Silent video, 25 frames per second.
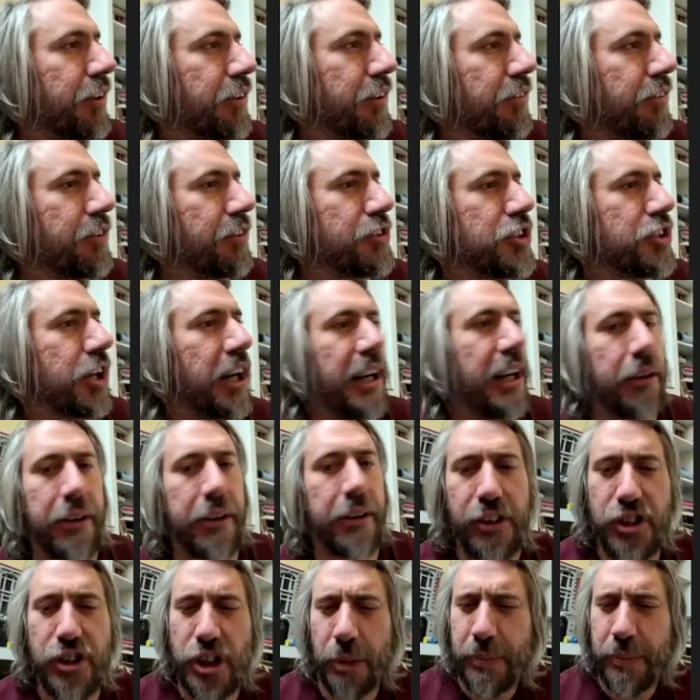the child in the
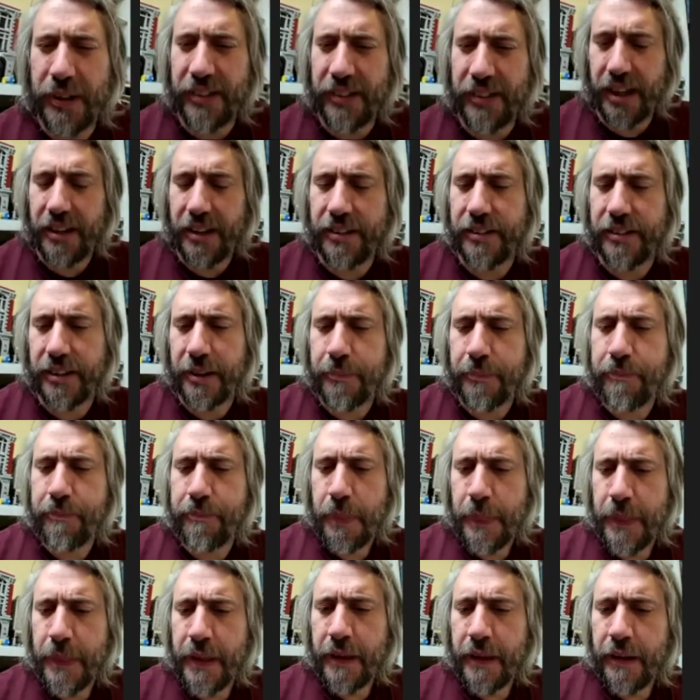shopping center
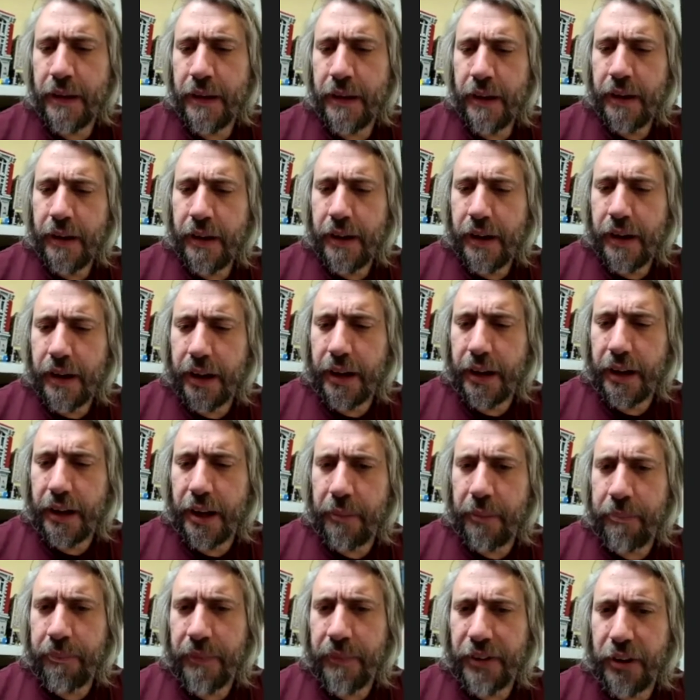
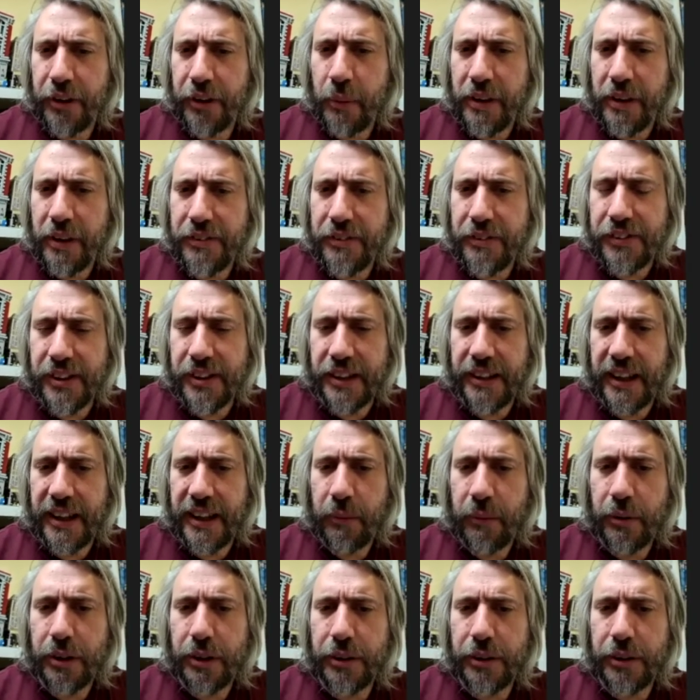um, i don't know whether you've seen that one